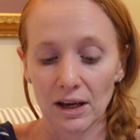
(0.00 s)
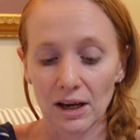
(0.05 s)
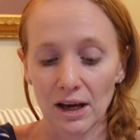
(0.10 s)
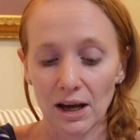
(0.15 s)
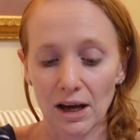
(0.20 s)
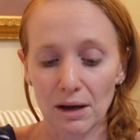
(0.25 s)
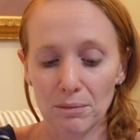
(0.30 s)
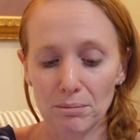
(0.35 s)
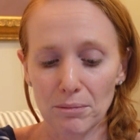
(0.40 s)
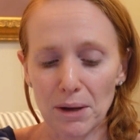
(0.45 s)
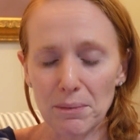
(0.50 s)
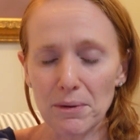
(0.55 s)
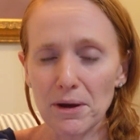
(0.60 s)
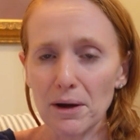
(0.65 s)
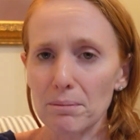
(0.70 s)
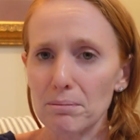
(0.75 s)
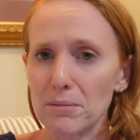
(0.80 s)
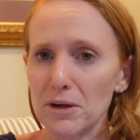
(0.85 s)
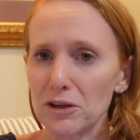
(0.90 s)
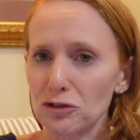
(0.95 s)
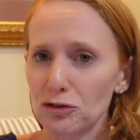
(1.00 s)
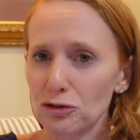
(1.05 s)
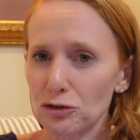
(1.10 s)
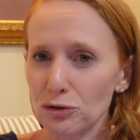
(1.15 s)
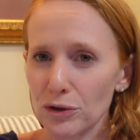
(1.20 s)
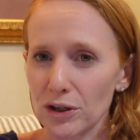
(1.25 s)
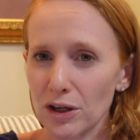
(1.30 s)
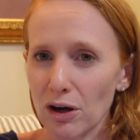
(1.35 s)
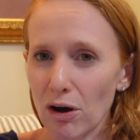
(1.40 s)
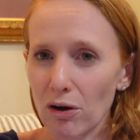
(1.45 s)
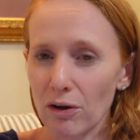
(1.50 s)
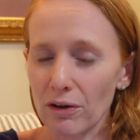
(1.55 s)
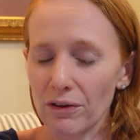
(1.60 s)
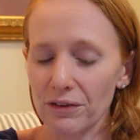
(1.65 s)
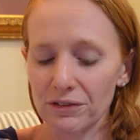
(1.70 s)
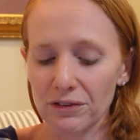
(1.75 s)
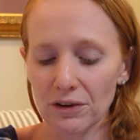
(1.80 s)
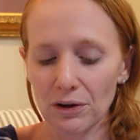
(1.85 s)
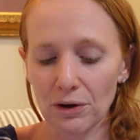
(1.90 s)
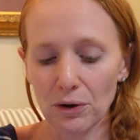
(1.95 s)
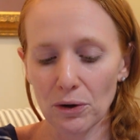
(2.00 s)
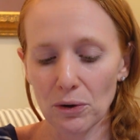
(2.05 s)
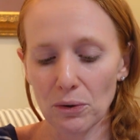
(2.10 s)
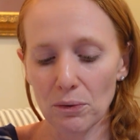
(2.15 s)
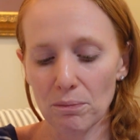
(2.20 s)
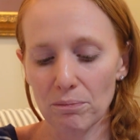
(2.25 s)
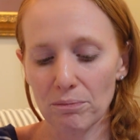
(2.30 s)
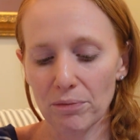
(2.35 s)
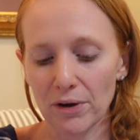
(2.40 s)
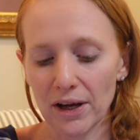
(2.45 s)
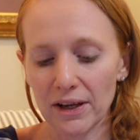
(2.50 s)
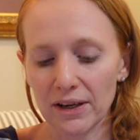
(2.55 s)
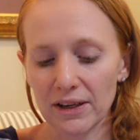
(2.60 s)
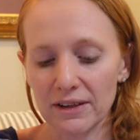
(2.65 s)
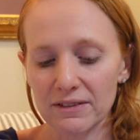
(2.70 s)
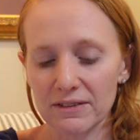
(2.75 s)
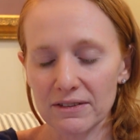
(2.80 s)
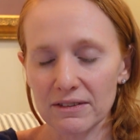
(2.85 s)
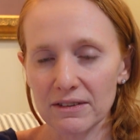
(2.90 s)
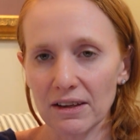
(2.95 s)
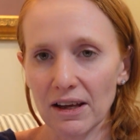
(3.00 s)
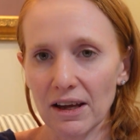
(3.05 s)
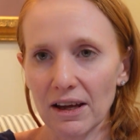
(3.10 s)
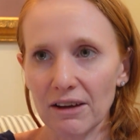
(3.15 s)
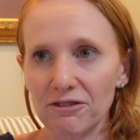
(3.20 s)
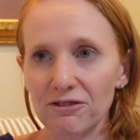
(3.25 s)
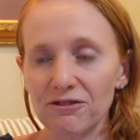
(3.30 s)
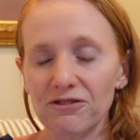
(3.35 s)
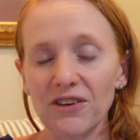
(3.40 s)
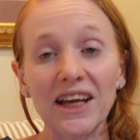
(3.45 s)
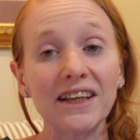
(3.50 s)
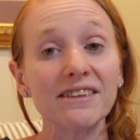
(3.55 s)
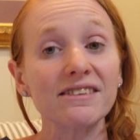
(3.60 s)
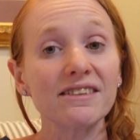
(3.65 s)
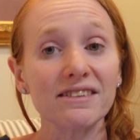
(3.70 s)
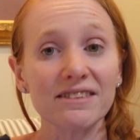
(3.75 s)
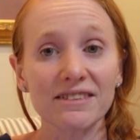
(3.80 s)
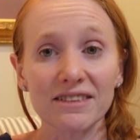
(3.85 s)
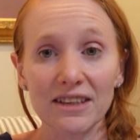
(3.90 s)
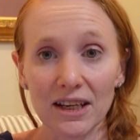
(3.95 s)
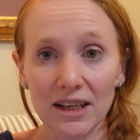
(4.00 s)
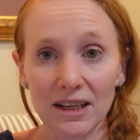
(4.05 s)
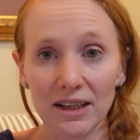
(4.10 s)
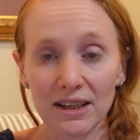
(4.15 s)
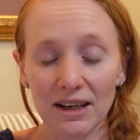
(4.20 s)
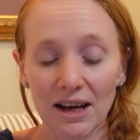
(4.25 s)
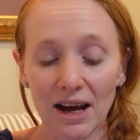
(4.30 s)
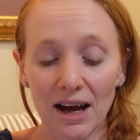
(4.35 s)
maybe a mystery also, but it's a fantasy.